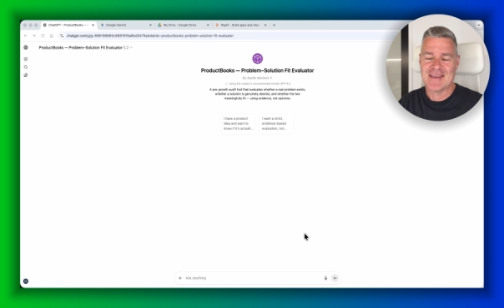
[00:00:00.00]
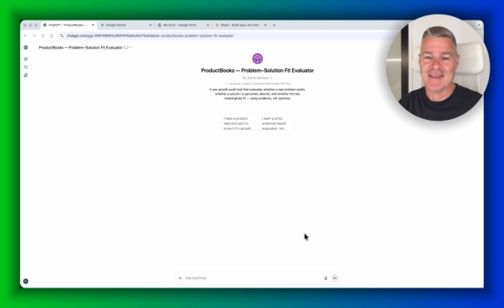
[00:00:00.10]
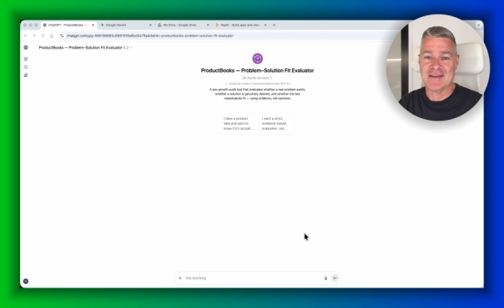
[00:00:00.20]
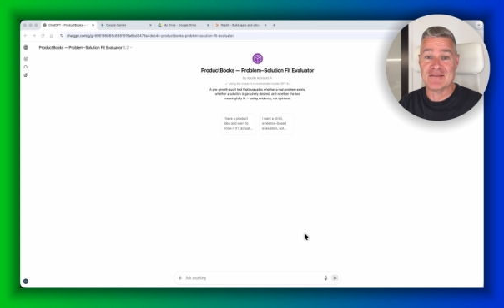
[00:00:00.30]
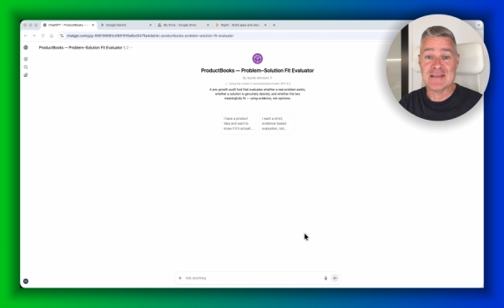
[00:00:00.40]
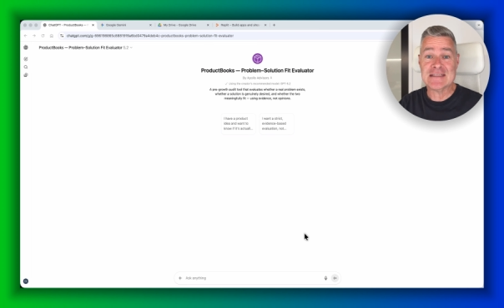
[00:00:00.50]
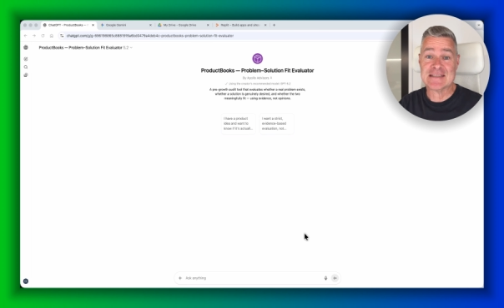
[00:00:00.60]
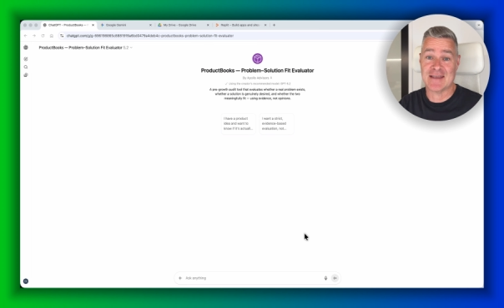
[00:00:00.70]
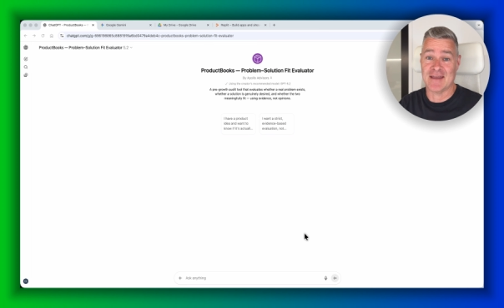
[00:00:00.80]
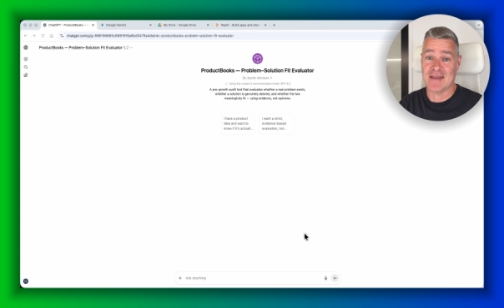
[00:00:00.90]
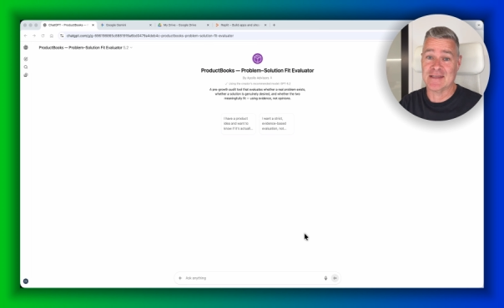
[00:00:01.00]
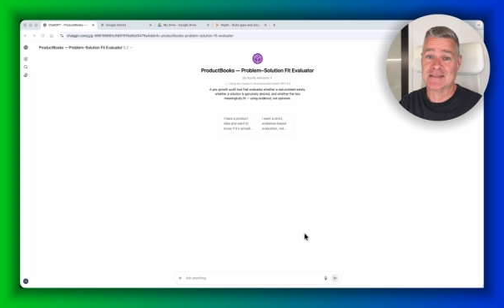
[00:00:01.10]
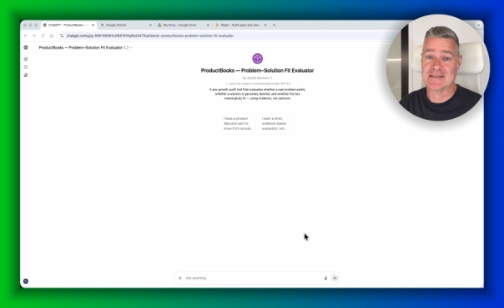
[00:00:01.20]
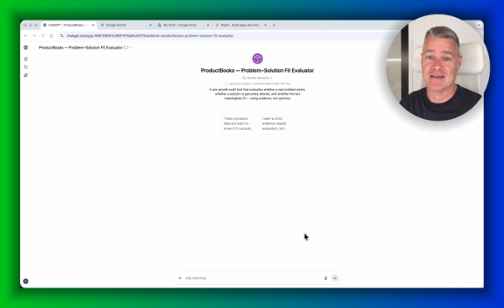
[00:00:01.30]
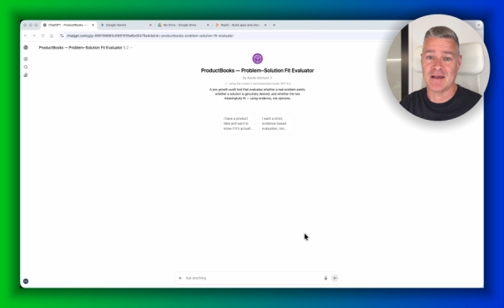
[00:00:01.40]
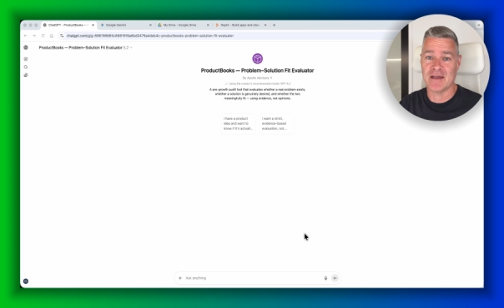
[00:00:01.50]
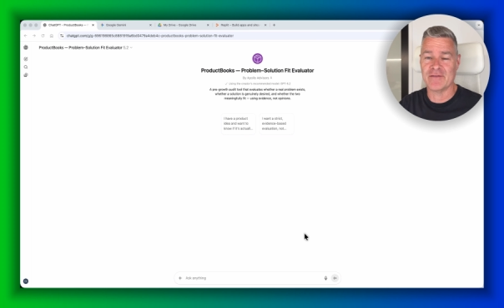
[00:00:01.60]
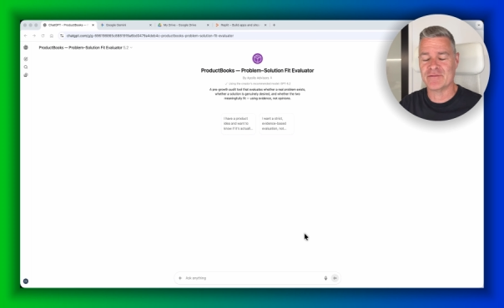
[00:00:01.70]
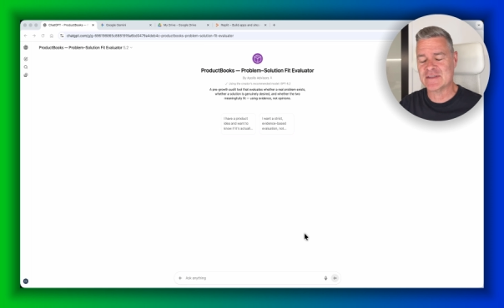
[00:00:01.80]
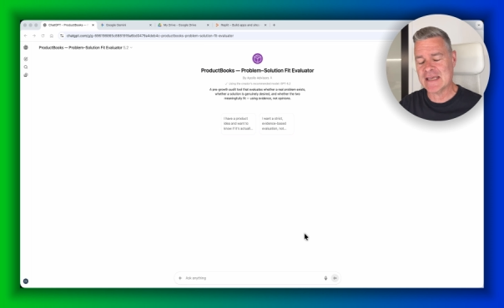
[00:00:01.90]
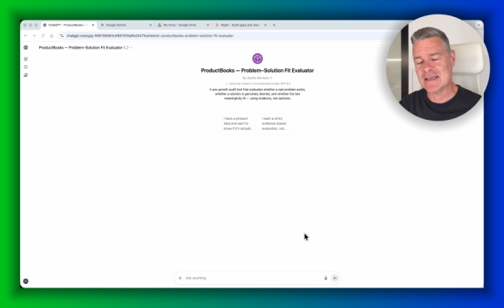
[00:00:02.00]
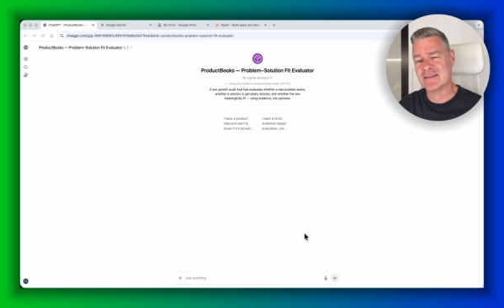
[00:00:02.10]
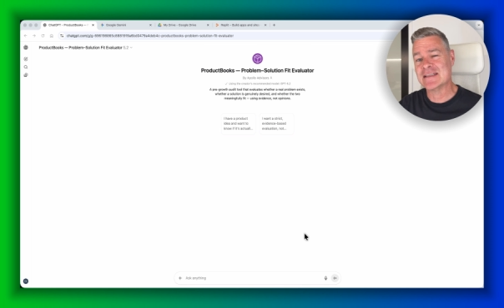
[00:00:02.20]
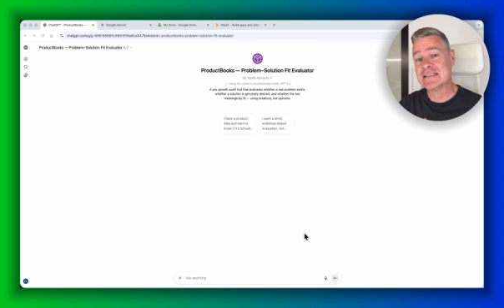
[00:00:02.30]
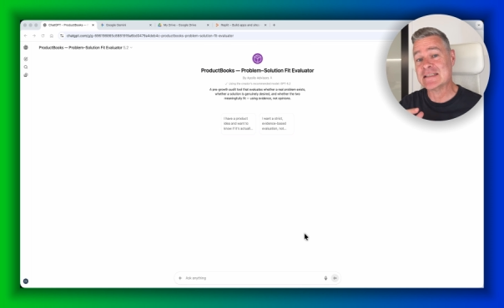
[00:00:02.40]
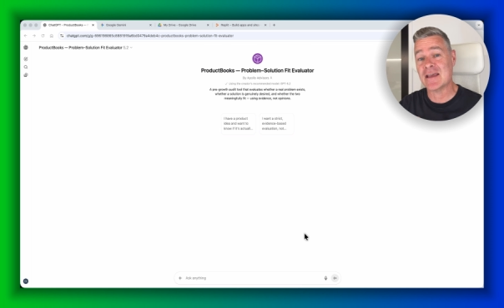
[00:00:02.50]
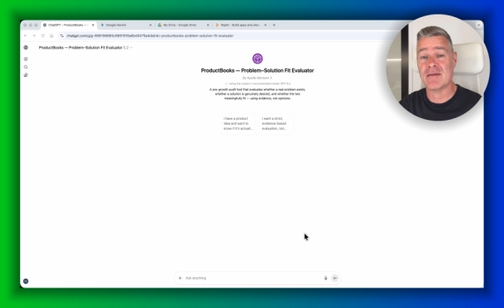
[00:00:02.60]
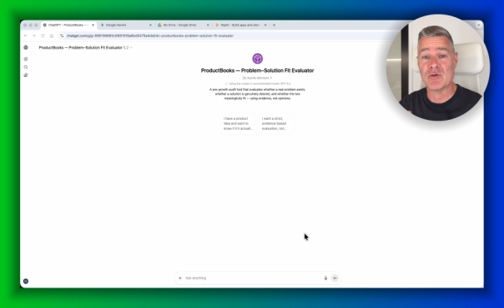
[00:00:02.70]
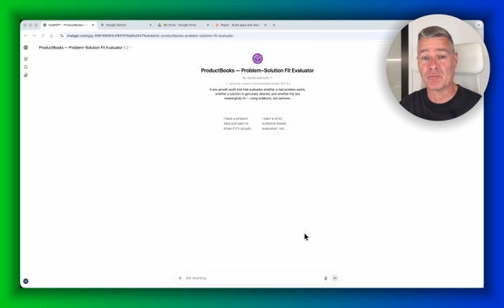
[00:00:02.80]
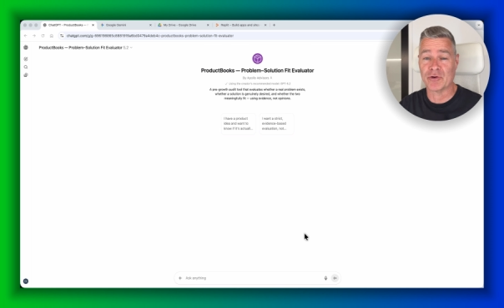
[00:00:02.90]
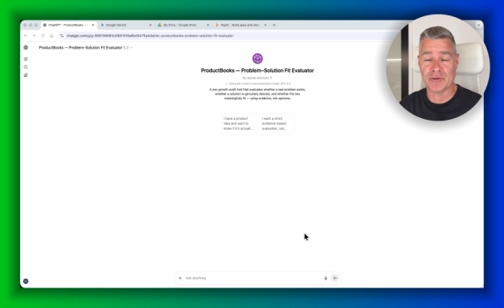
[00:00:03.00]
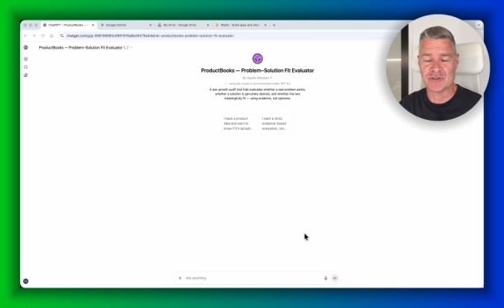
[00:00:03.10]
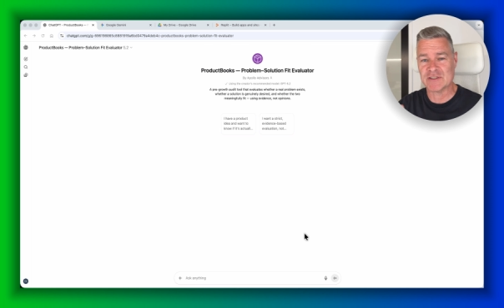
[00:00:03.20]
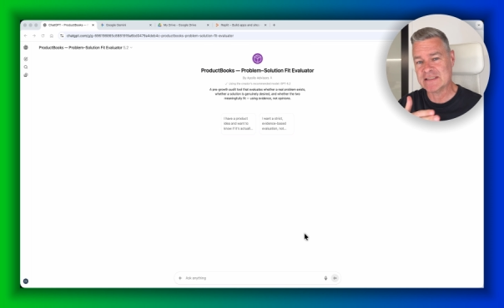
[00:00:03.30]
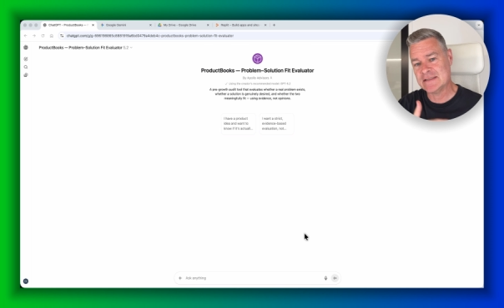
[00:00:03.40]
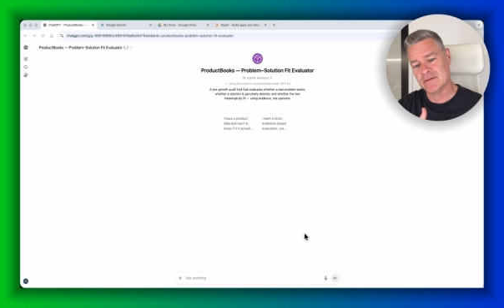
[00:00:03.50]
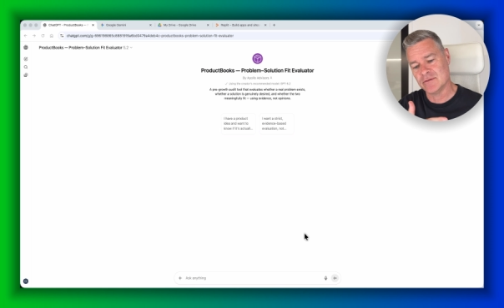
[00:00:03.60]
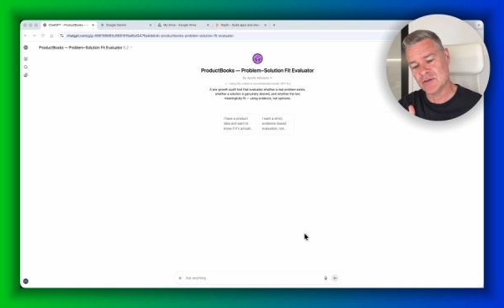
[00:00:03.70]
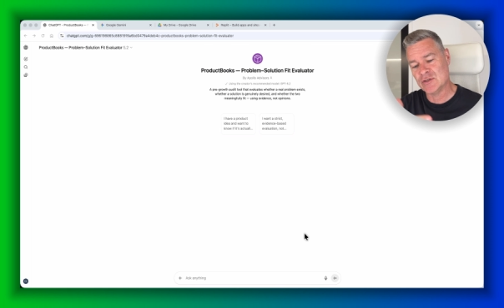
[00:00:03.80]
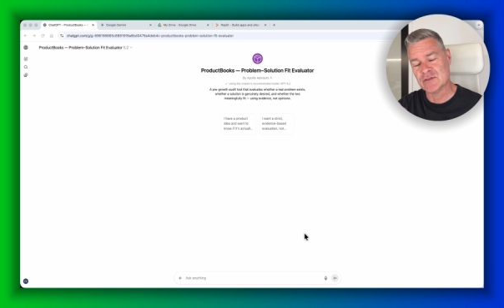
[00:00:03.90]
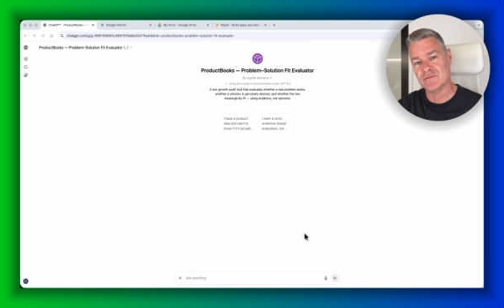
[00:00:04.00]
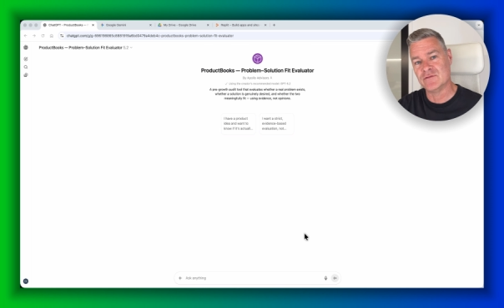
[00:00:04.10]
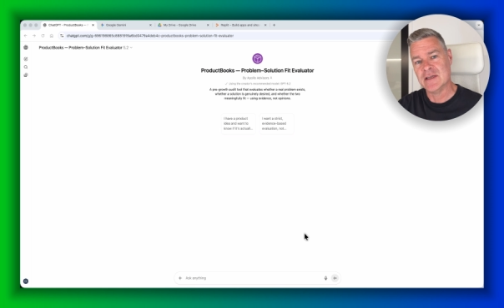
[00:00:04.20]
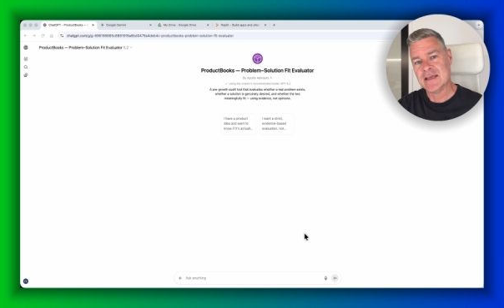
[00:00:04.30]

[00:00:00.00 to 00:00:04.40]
And in this case, I've taken the same approach, a series of,